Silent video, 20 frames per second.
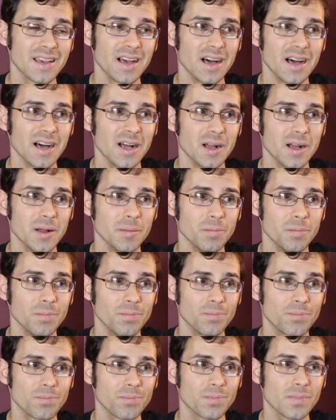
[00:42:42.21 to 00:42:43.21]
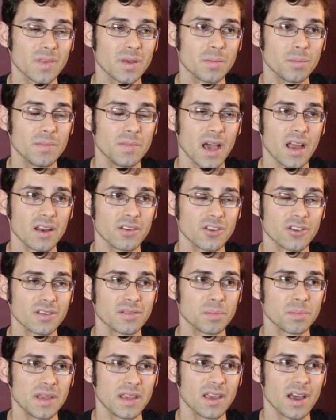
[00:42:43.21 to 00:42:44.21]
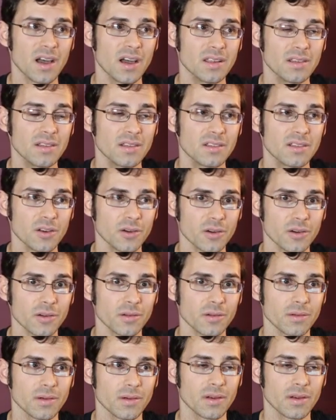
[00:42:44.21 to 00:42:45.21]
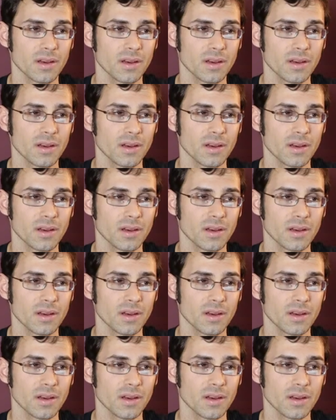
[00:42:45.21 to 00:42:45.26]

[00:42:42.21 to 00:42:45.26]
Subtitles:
Not just because you're,